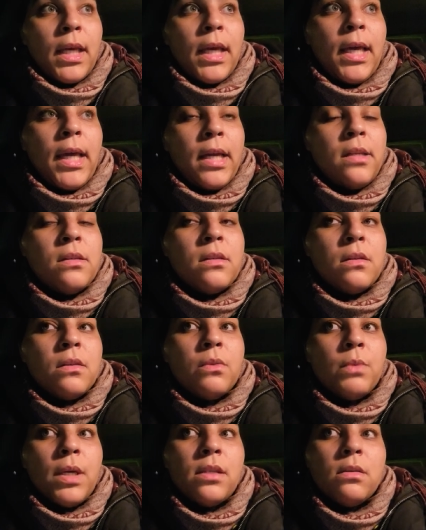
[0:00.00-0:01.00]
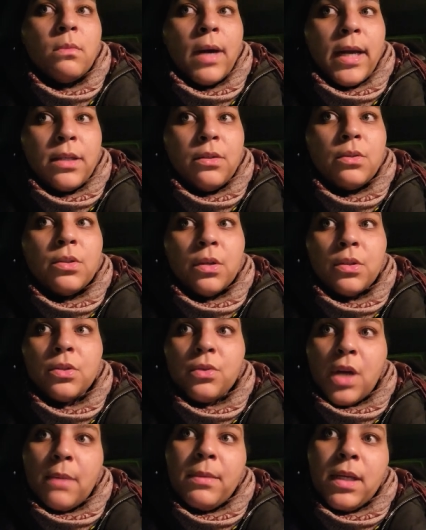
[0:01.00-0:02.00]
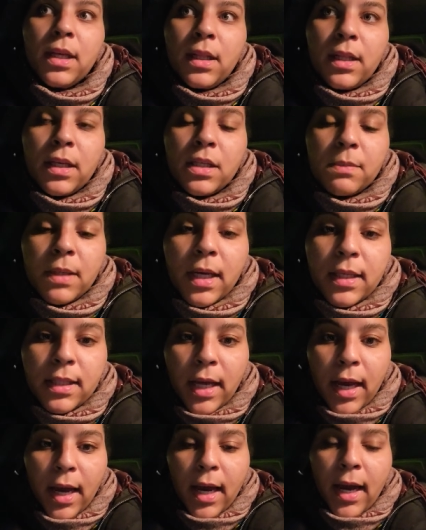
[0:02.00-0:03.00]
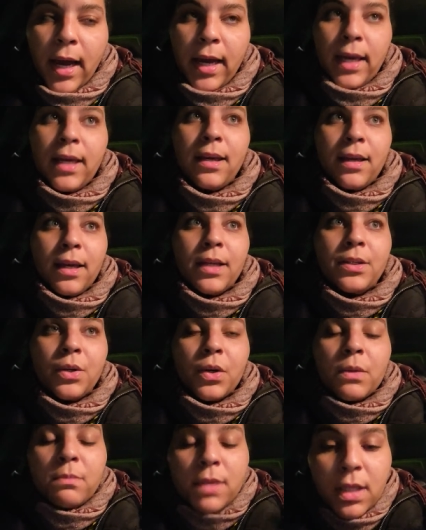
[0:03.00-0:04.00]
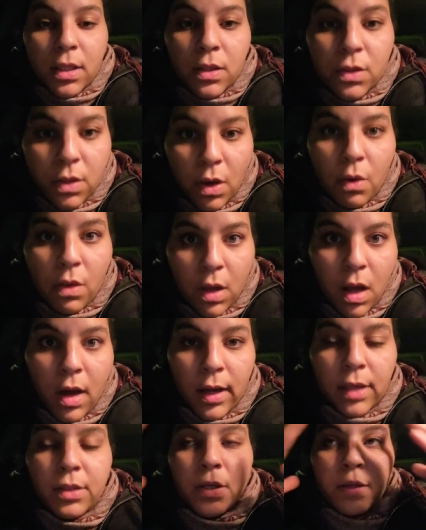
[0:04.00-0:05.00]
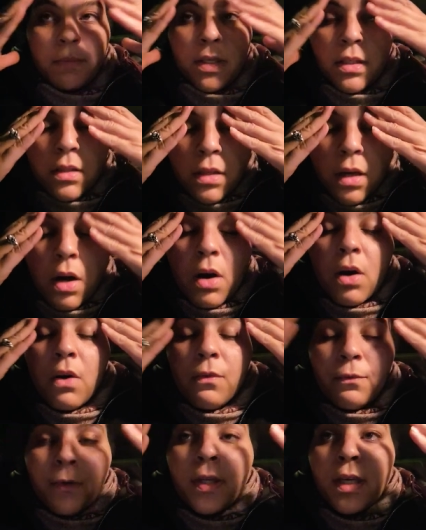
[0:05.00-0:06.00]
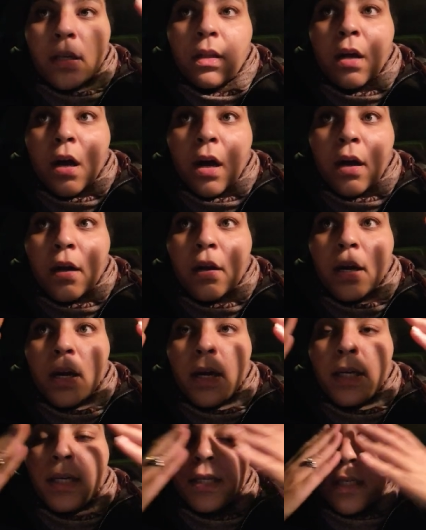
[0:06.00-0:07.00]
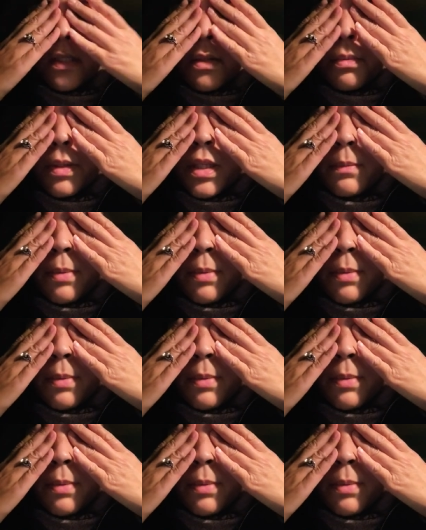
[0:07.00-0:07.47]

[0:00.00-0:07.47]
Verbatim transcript: And the reason why I do church trauma healing is because I it took me so long. It took me so freaking long. And I need to really